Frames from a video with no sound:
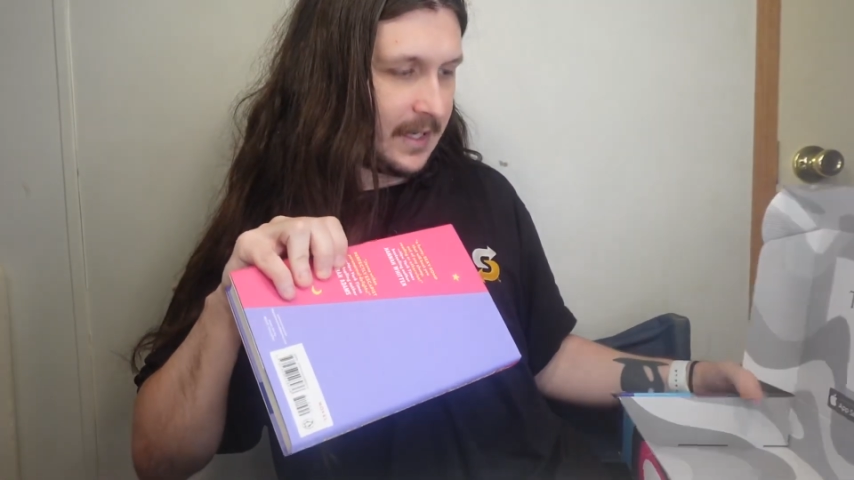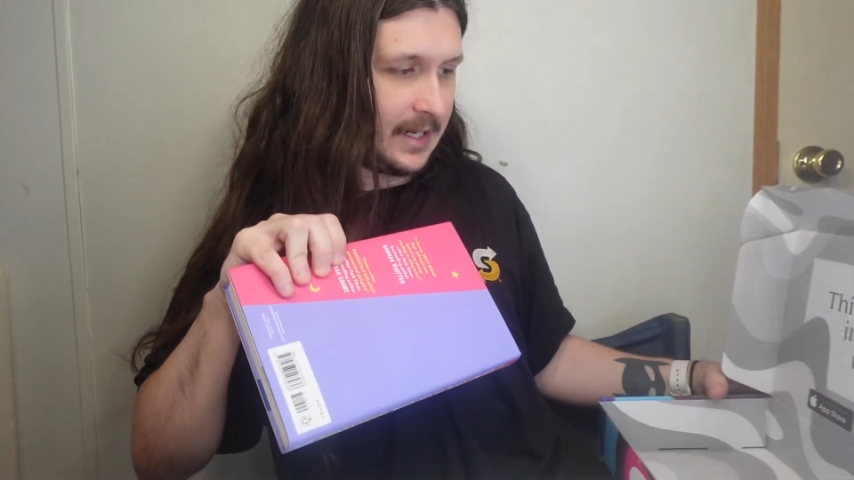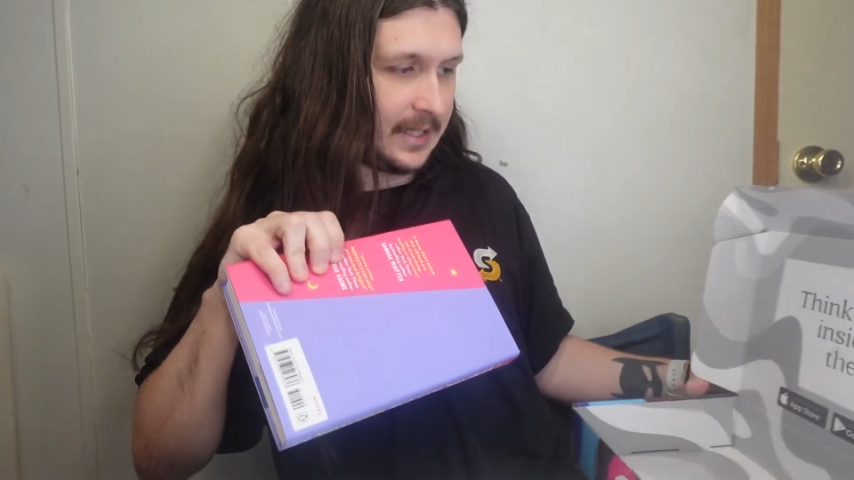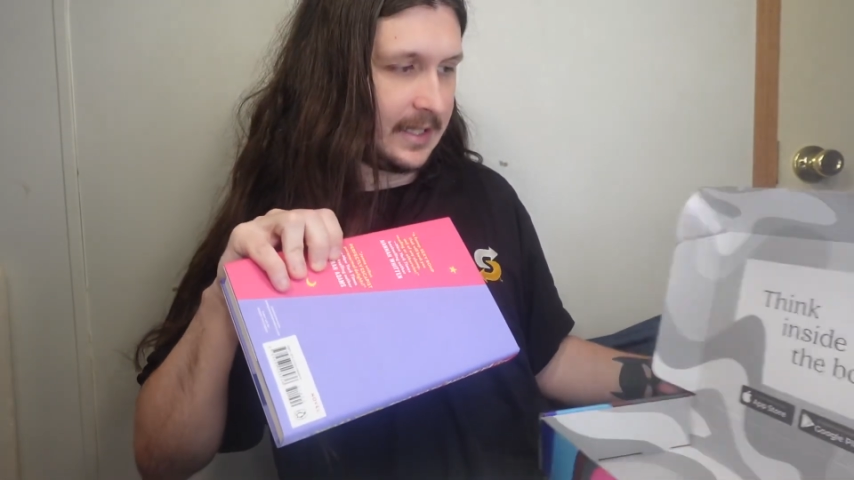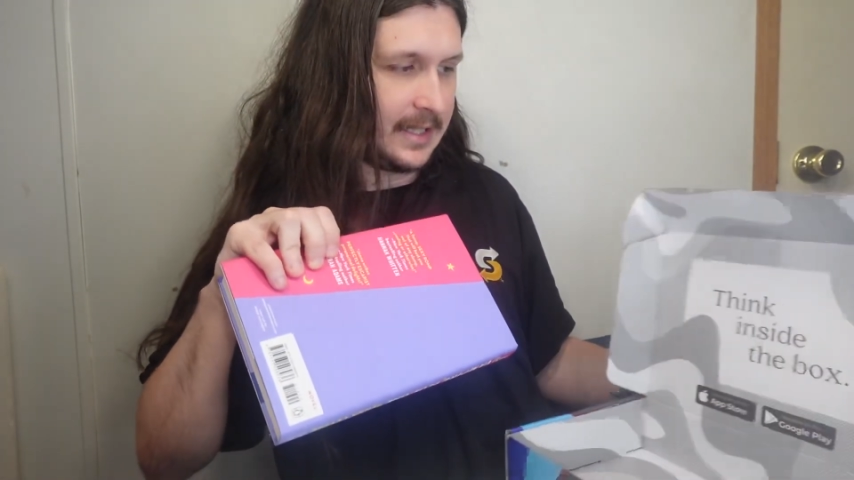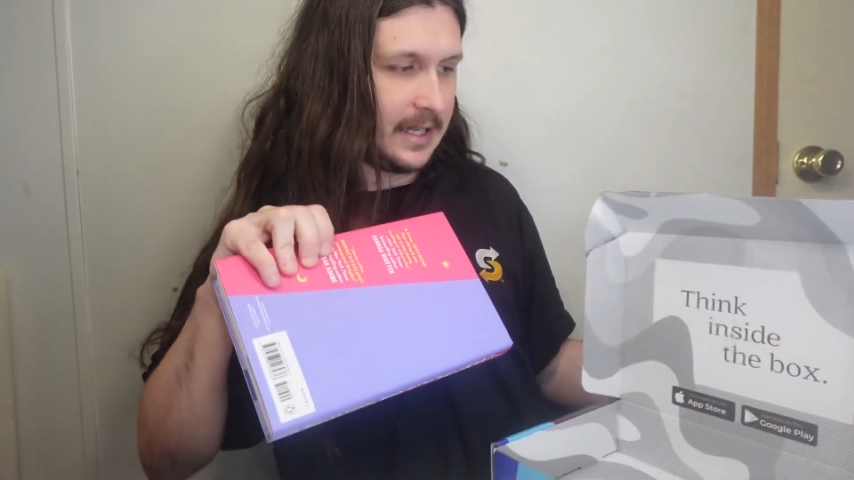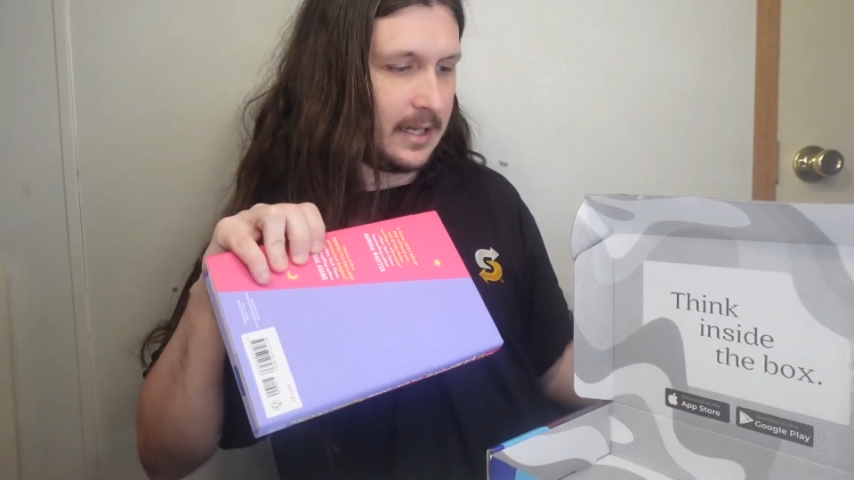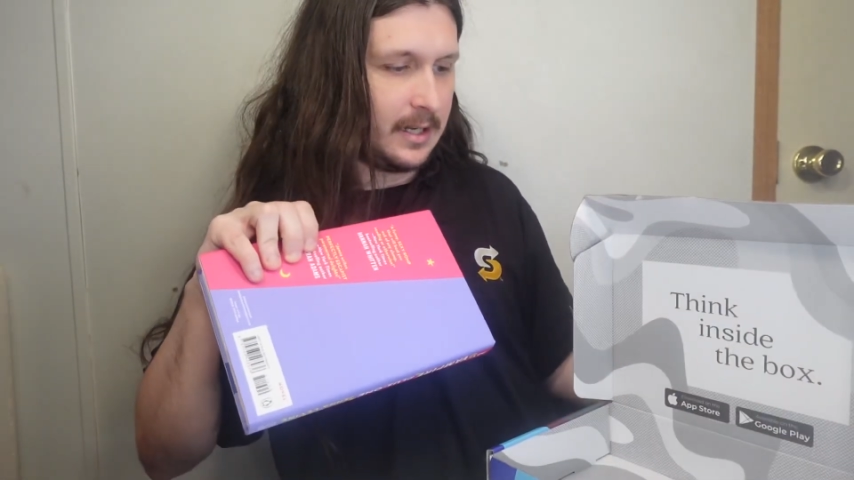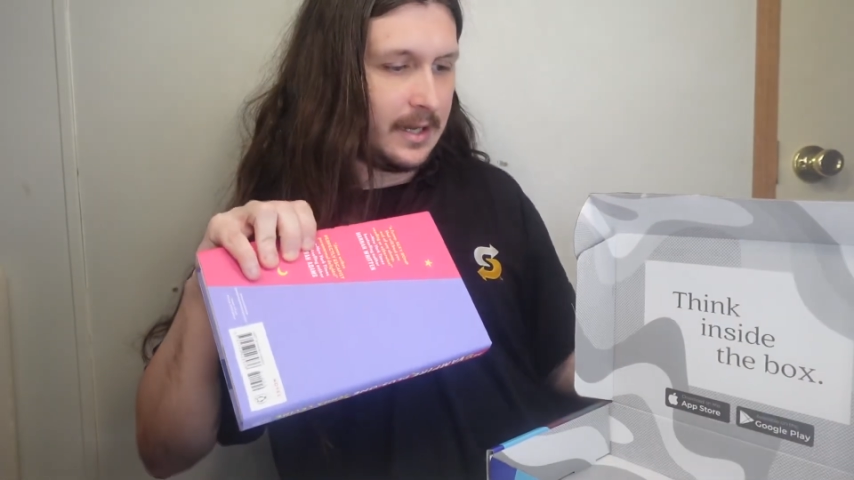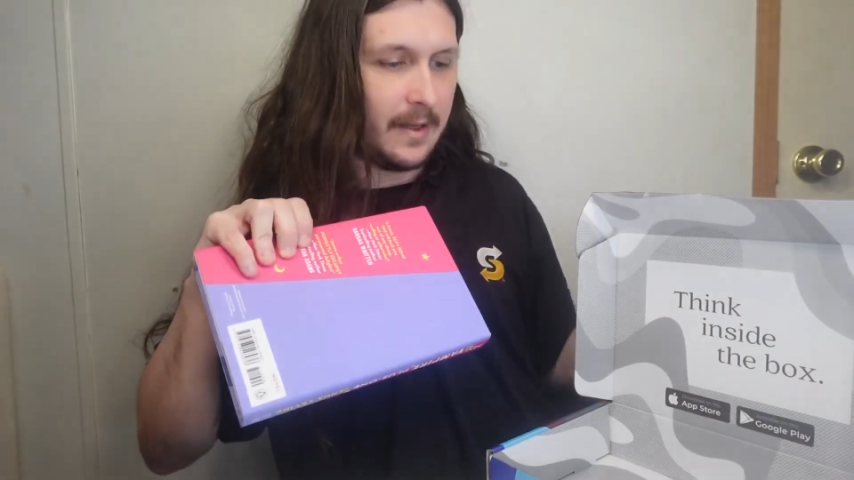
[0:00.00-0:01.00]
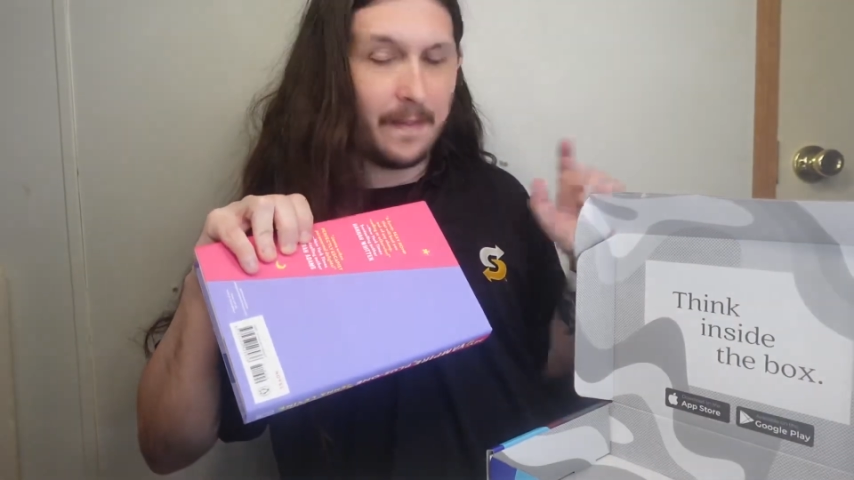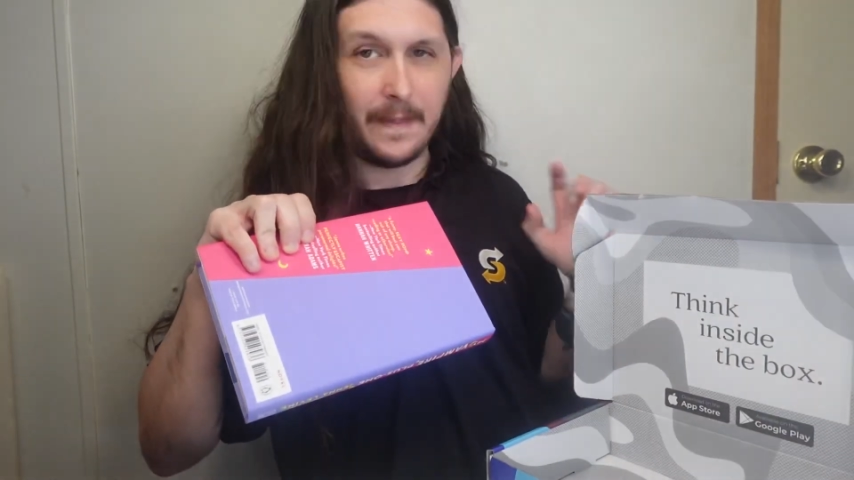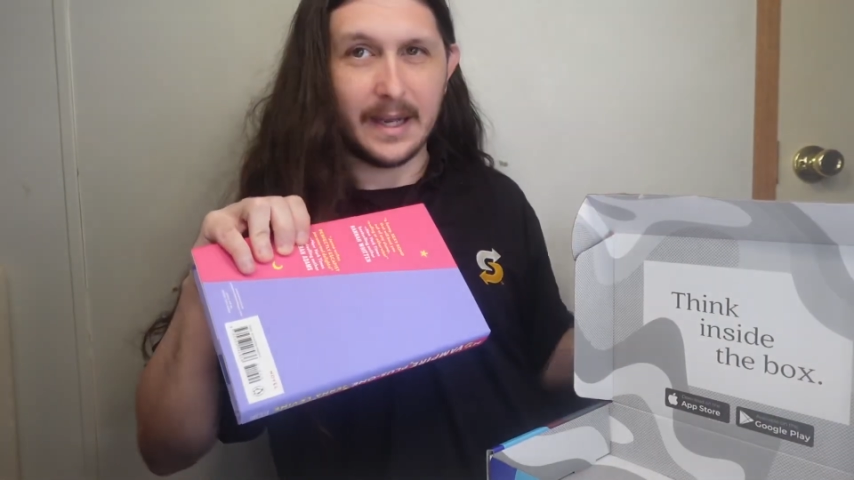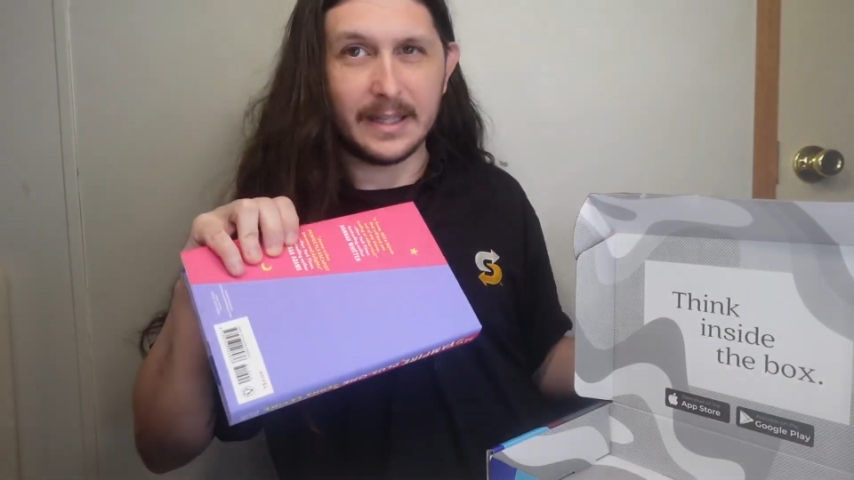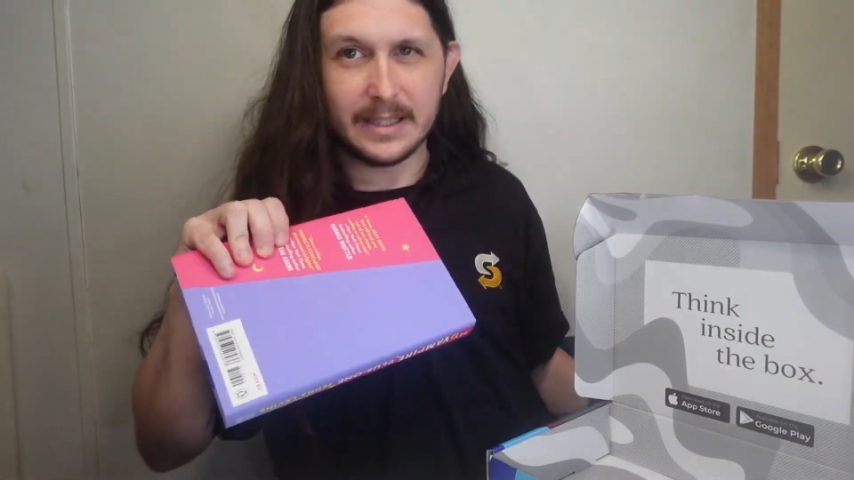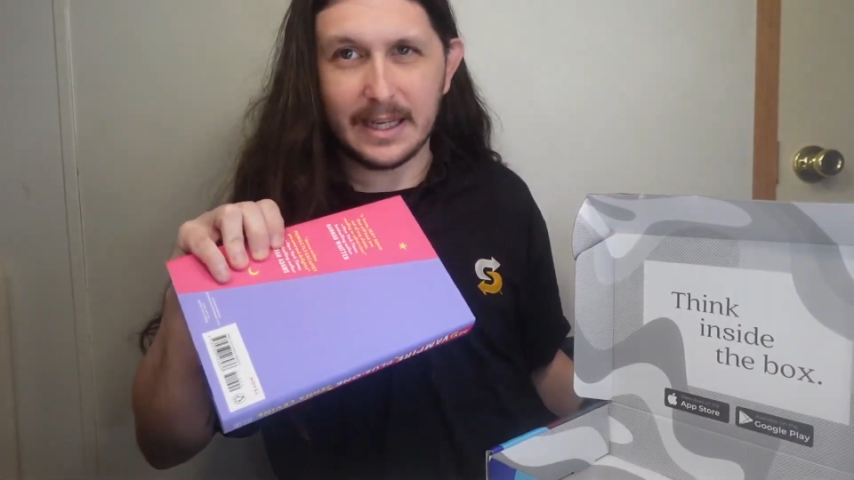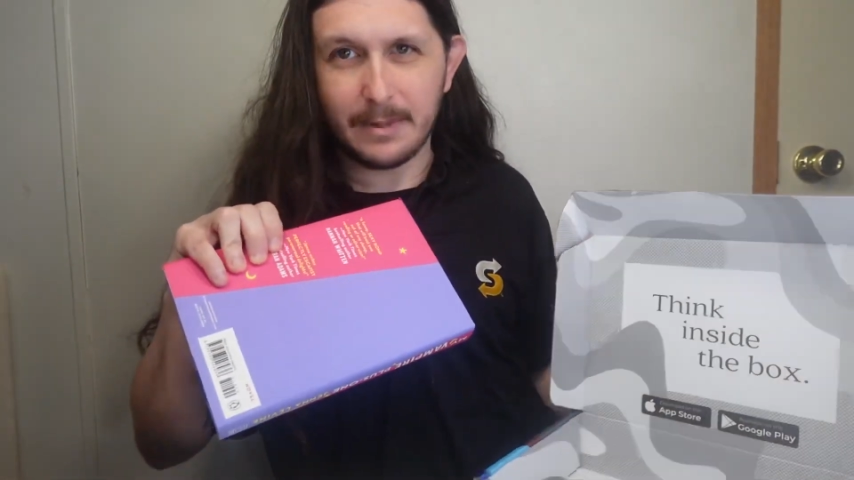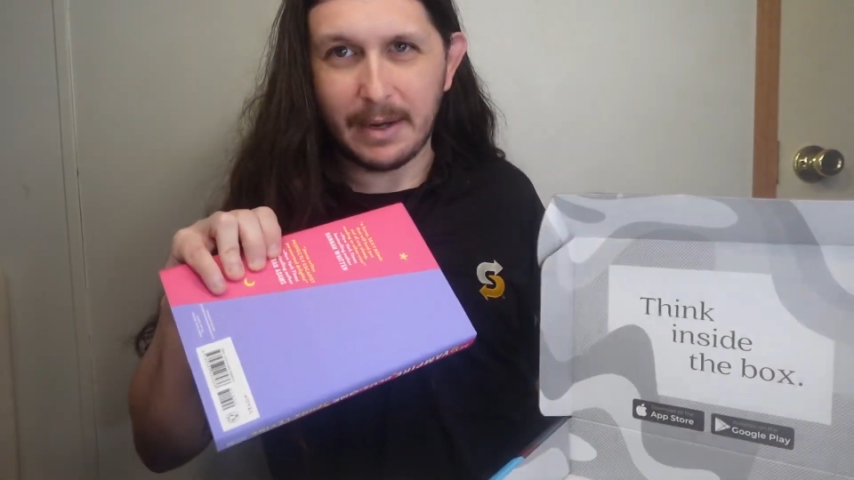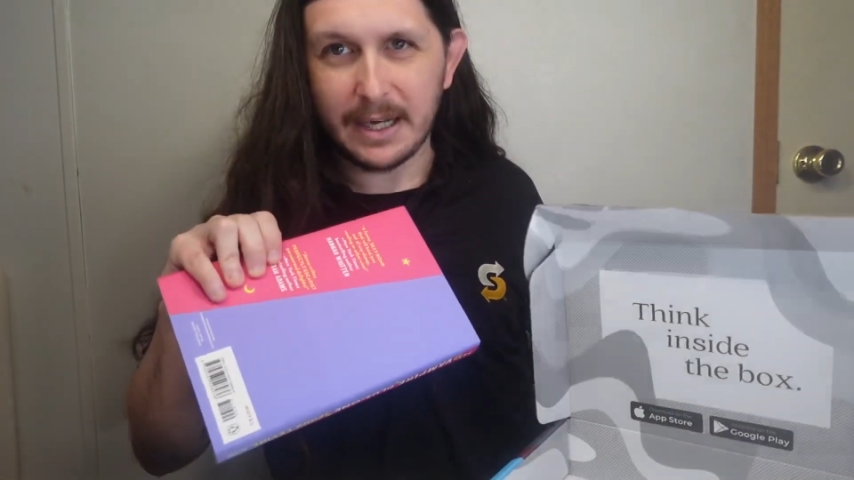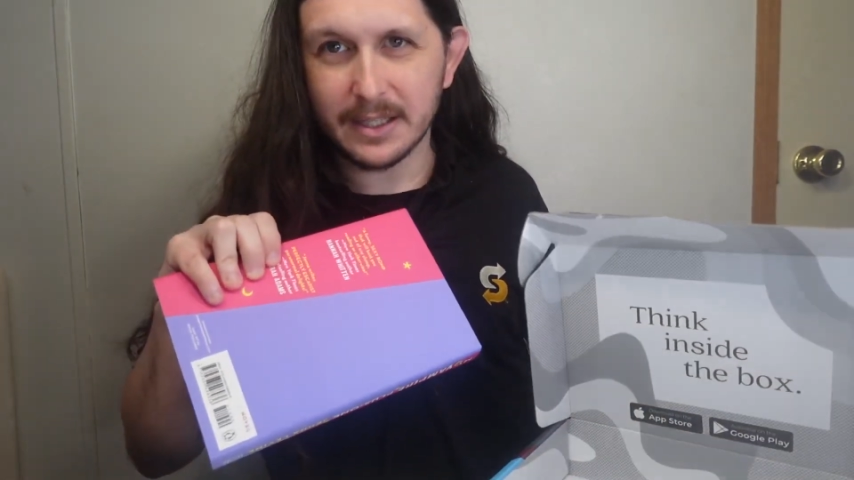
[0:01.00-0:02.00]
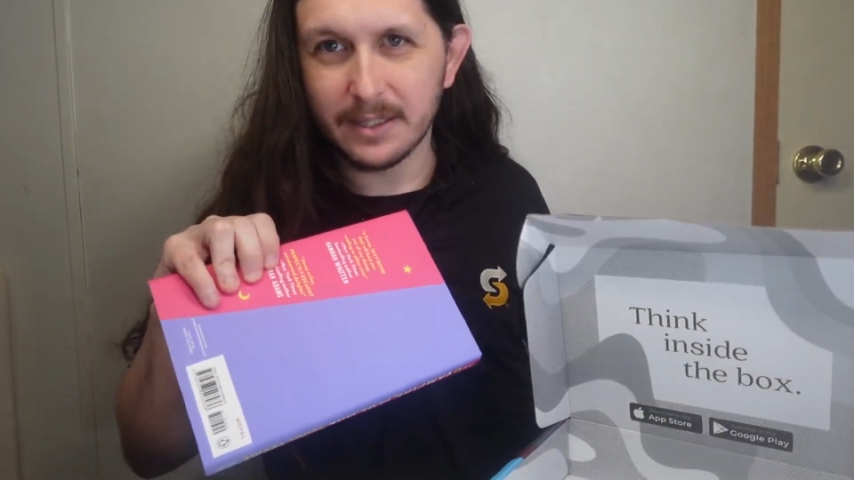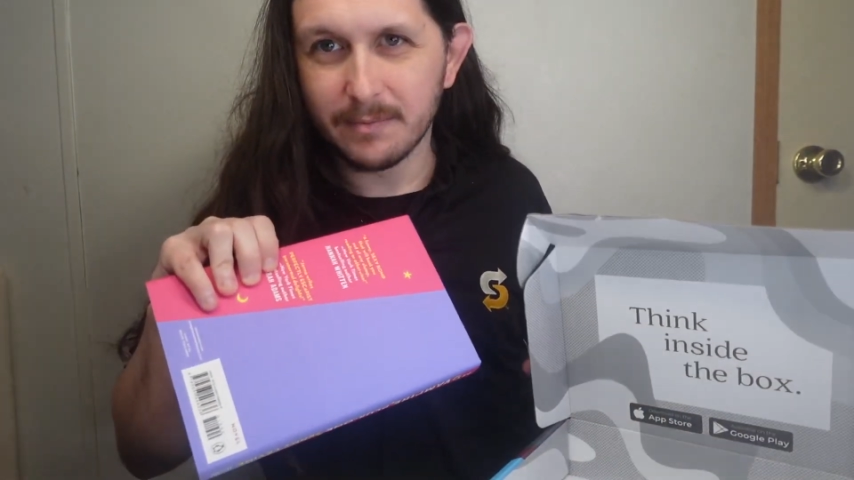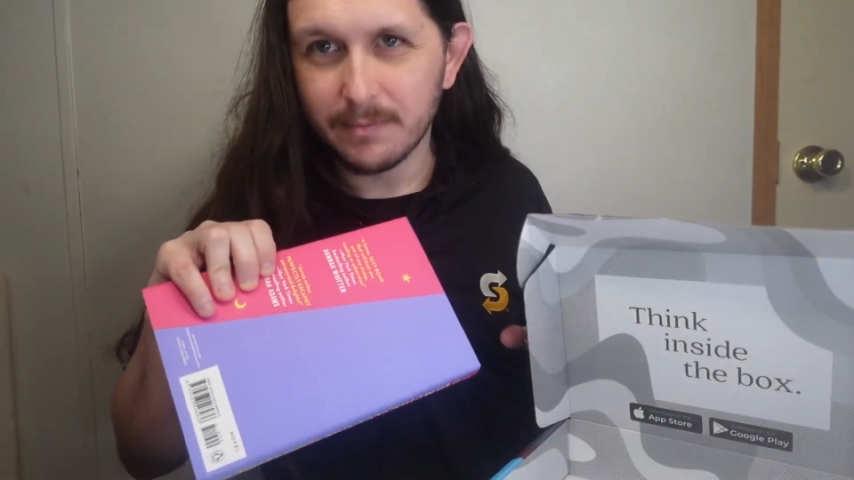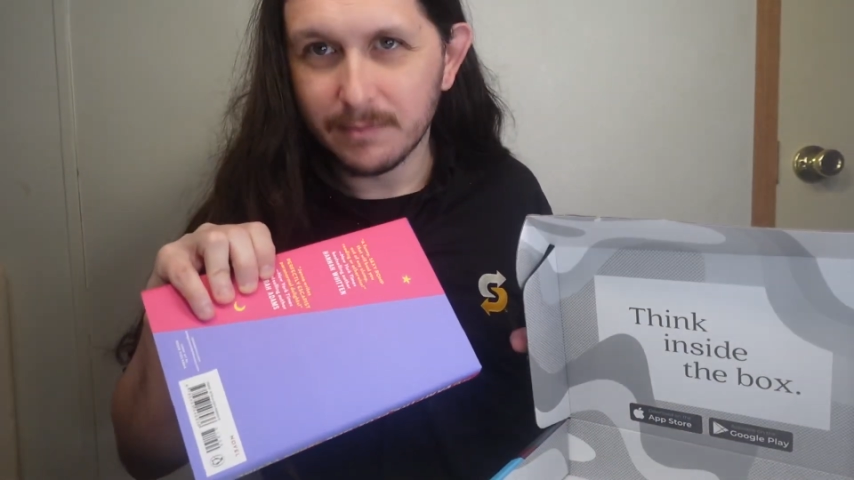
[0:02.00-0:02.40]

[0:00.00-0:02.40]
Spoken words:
And it says, Think Inside the Box.